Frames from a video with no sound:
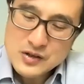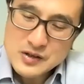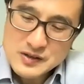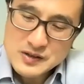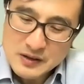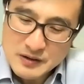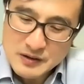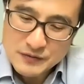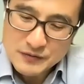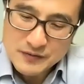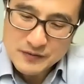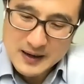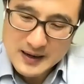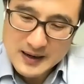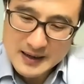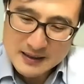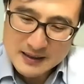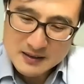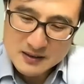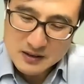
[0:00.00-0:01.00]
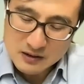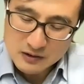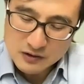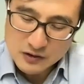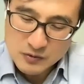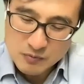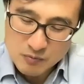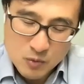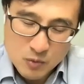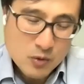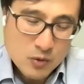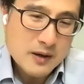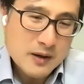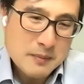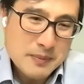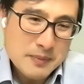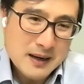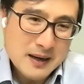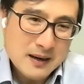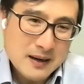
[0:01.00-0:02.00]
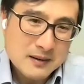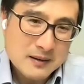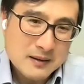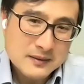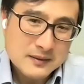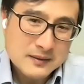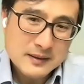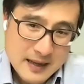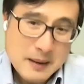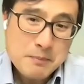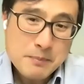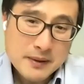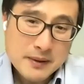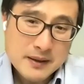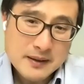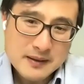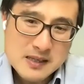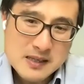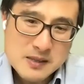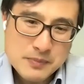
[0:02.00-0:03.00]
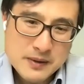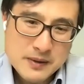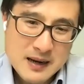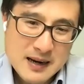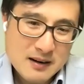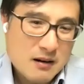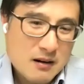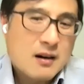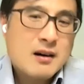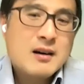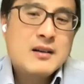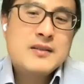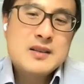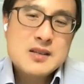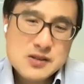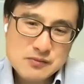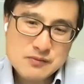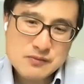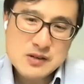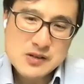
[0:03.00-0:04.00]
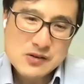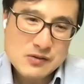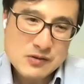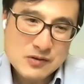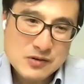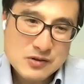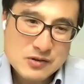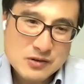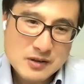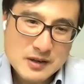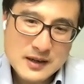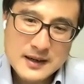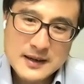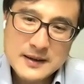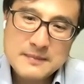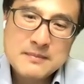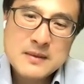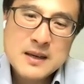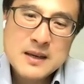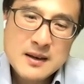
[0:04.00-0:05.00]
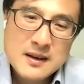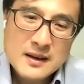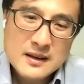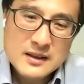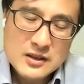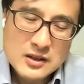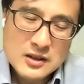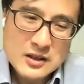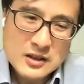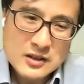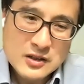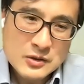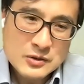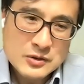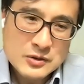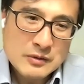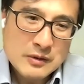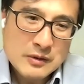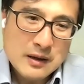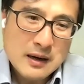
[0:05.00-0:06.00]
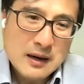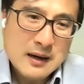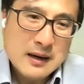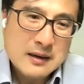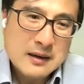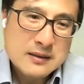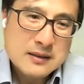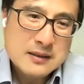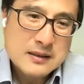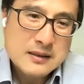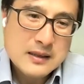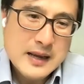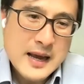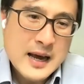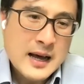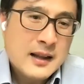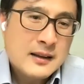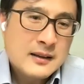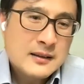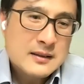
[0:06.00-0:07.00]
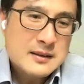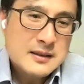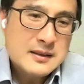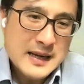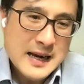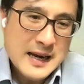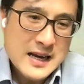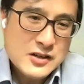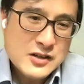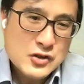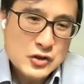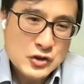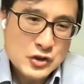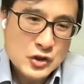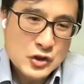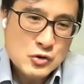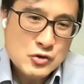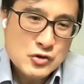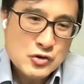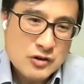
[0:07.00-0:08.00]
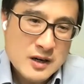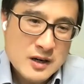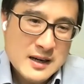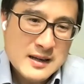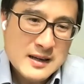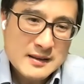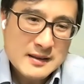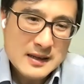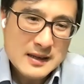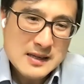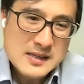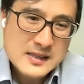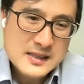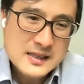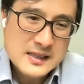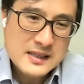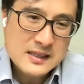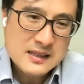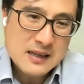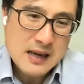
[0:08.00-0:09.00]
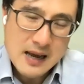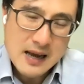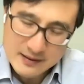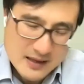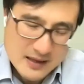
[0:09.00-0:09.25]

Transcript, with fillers: So if you're interested to learn more about the company that's behind all this research, you could go to L-Nutra, that's